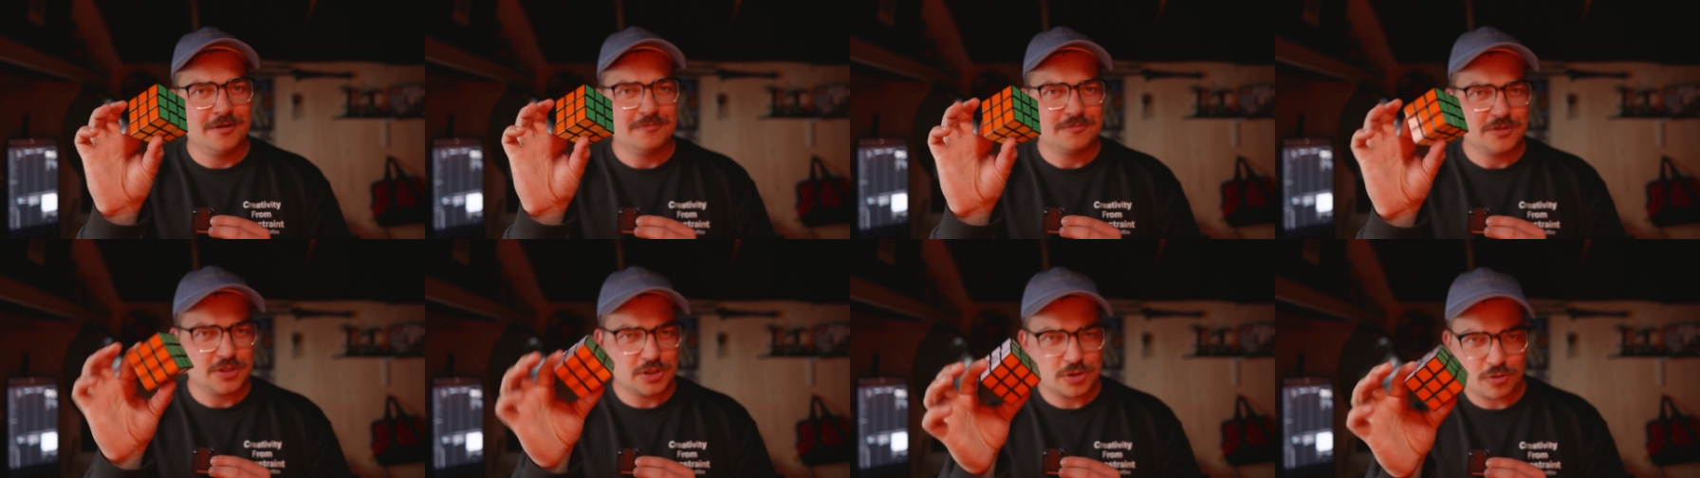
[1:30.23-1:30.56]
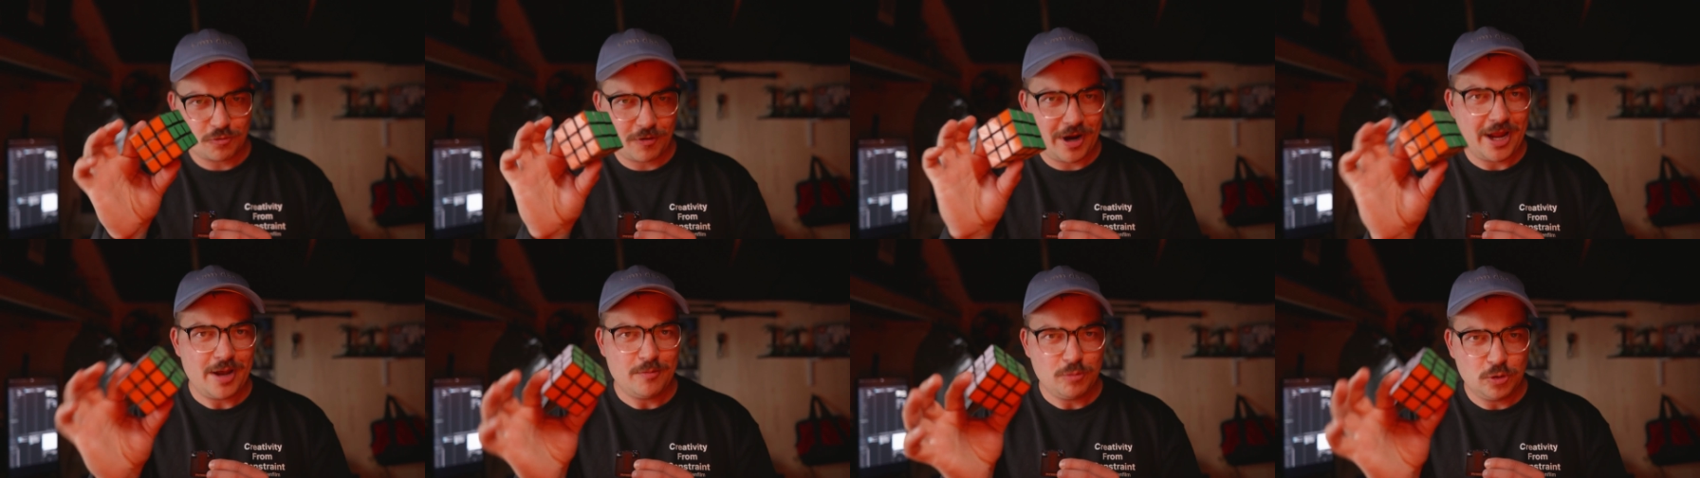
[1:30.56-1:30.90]

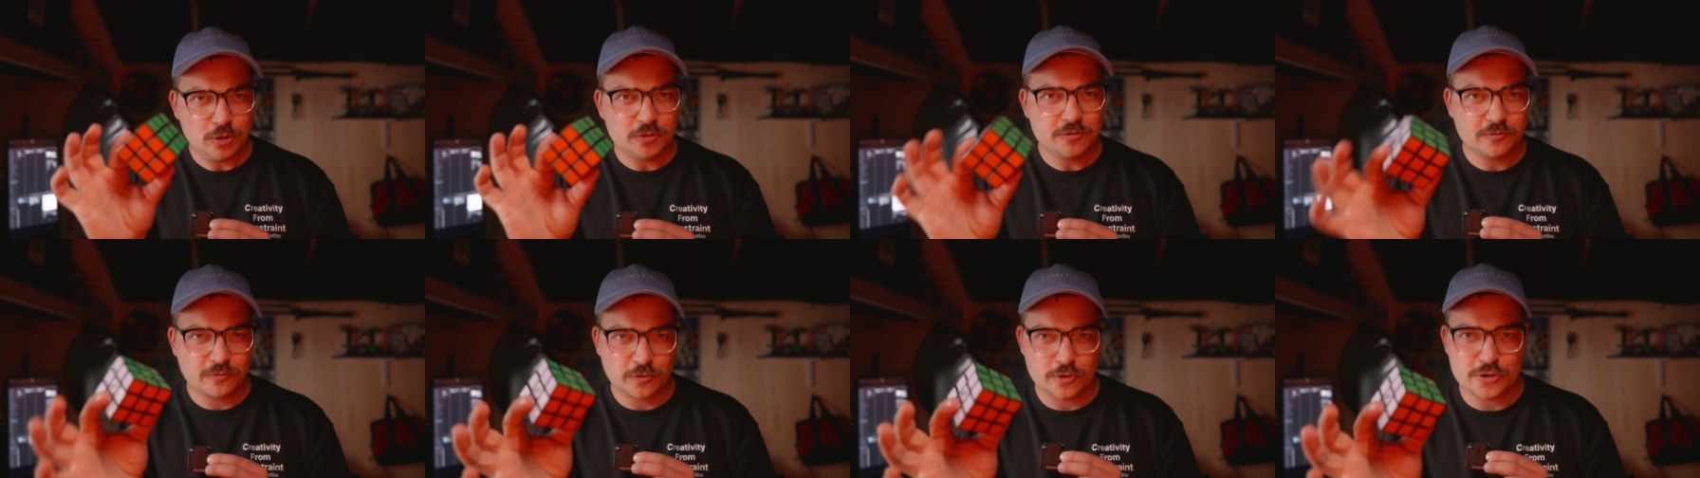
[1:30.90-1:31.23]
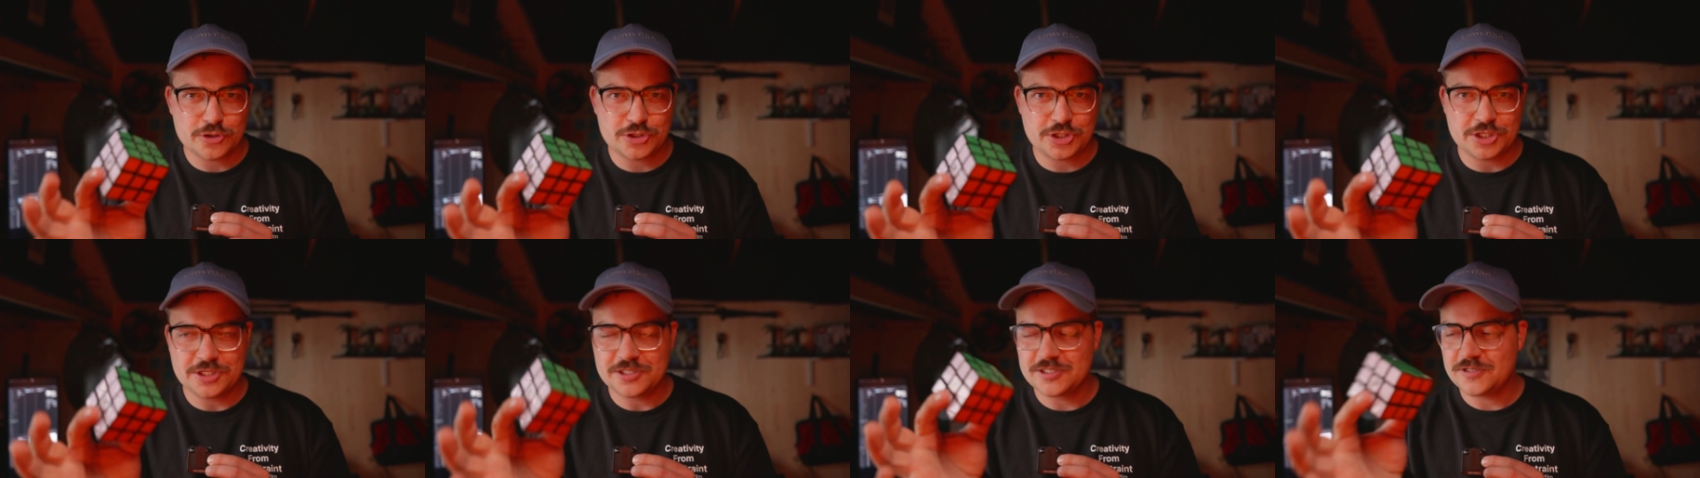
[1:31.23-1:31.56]
scrambled
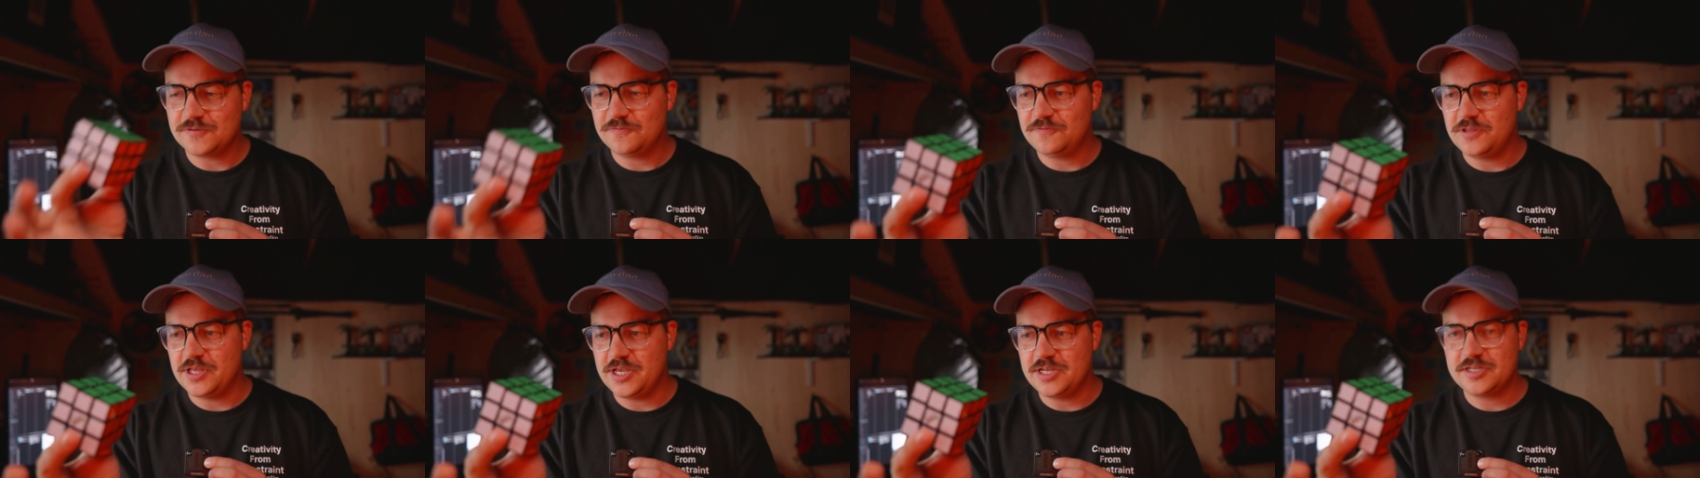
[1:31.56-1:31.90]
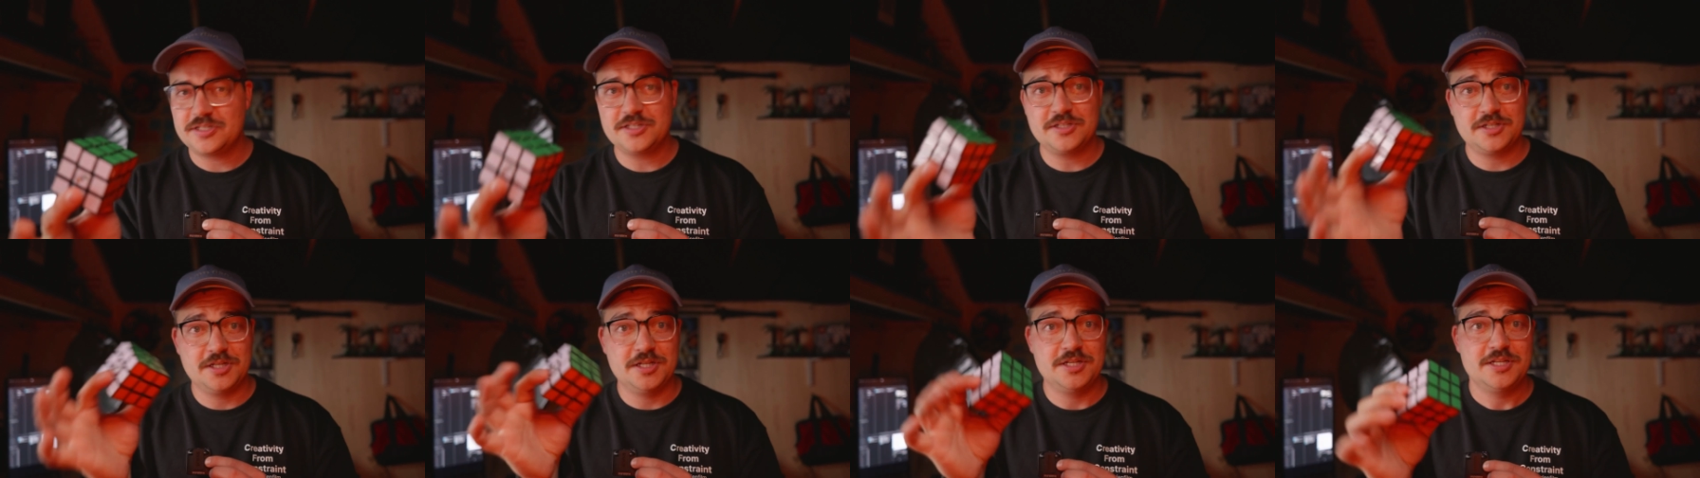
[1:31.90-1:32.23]
versions of
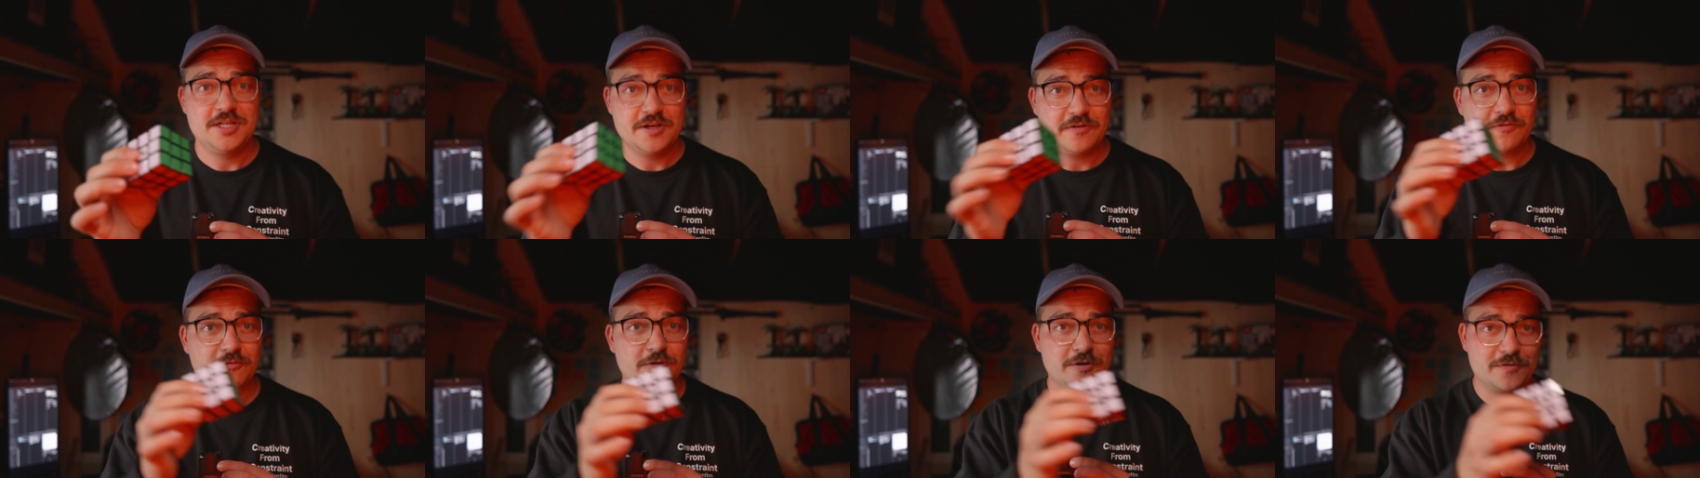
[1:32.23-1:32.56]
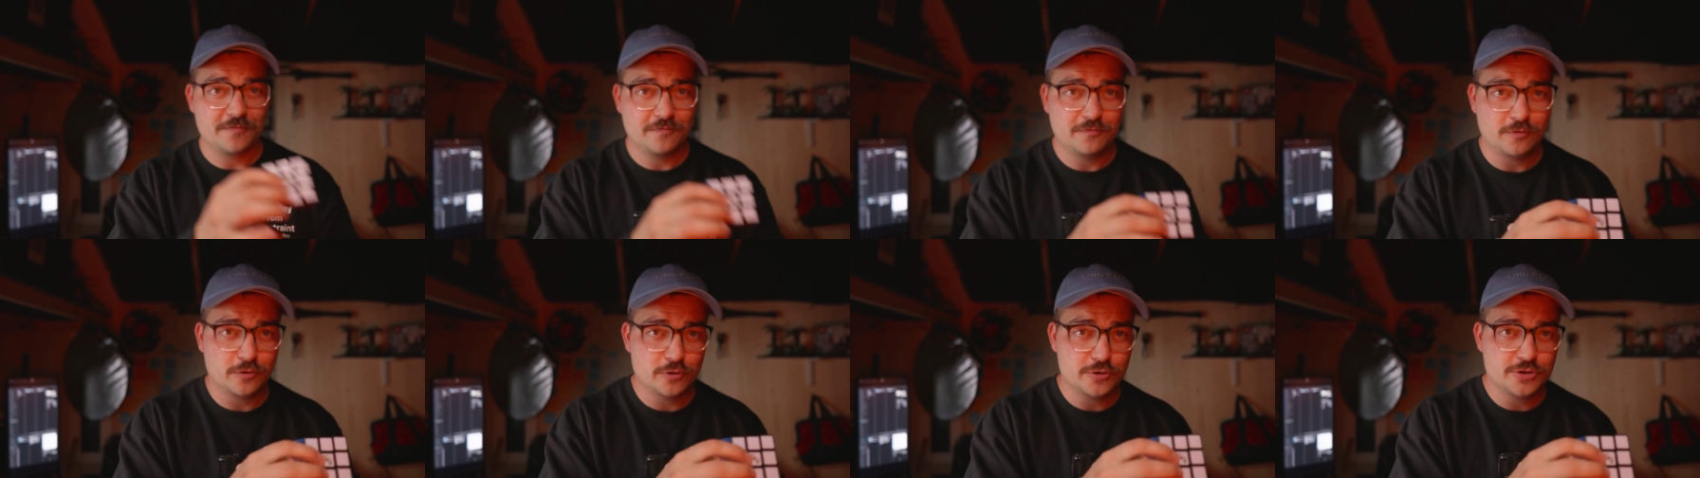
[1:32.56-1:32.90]
this to different
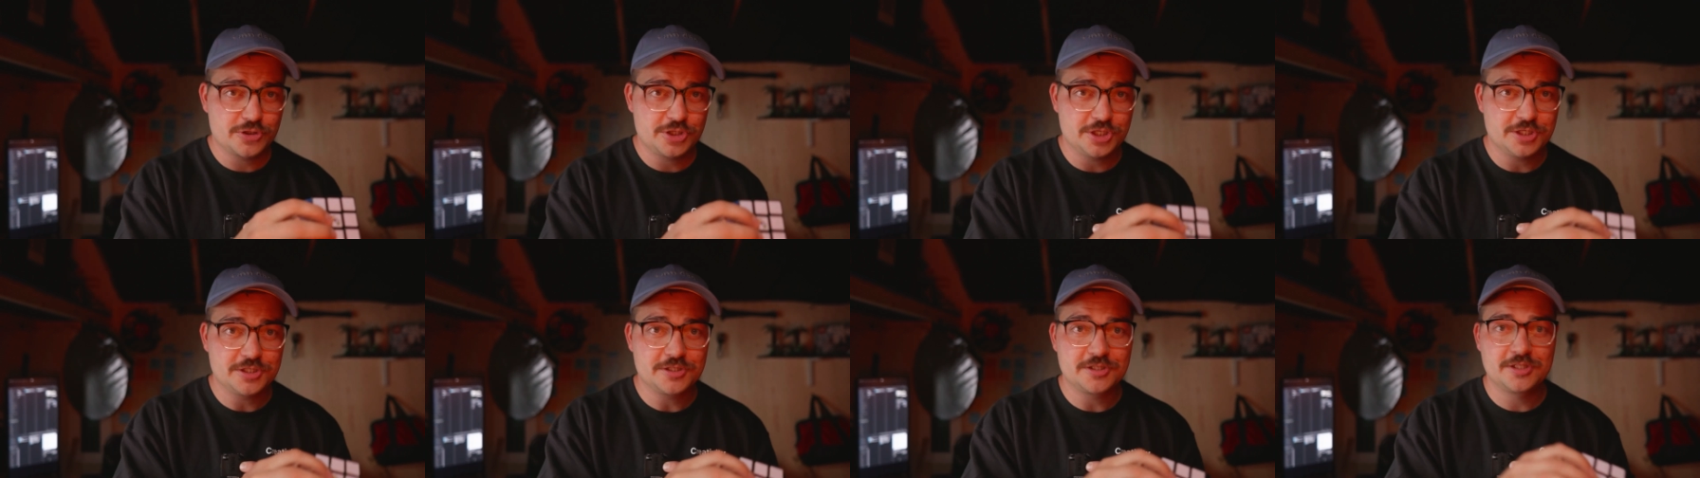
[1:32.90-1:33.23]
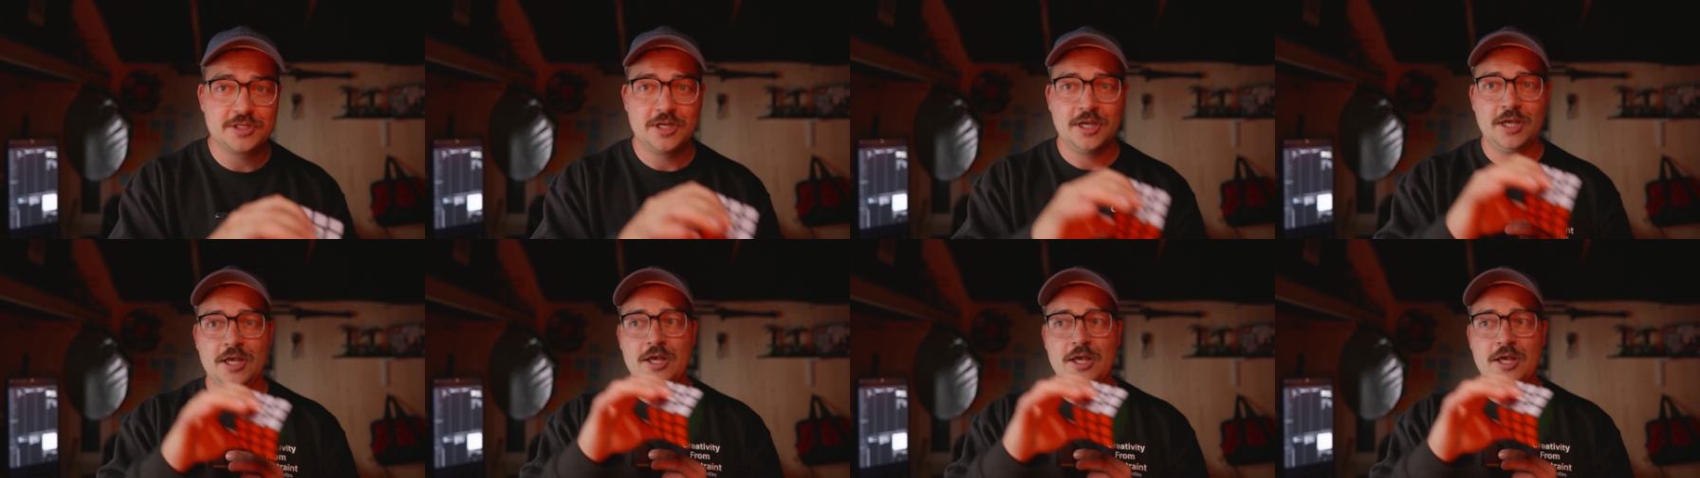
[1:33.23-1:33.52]
versions